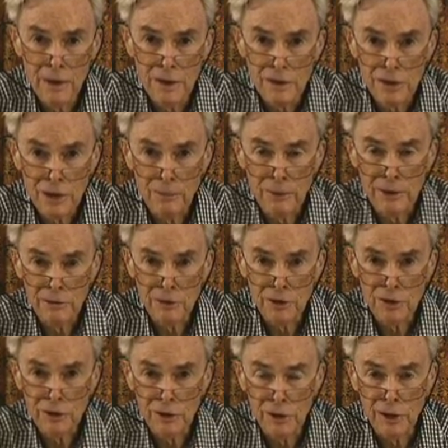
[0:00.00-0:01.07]
something
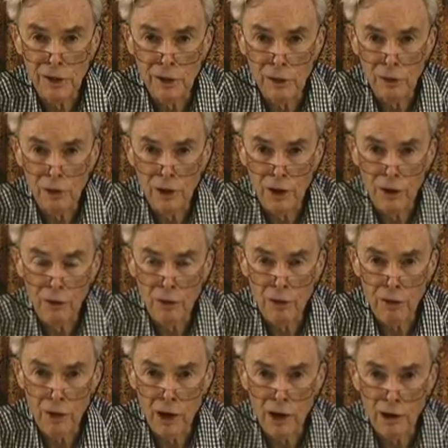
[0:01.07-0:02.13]
with little or no
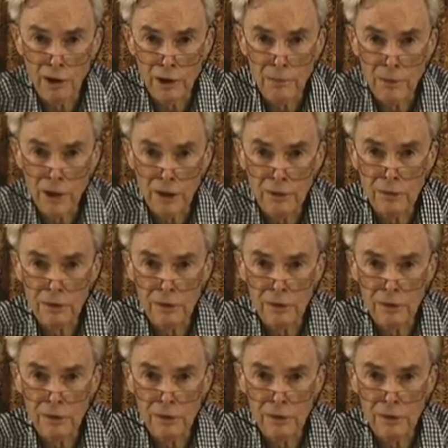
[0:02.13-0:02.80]
authority, but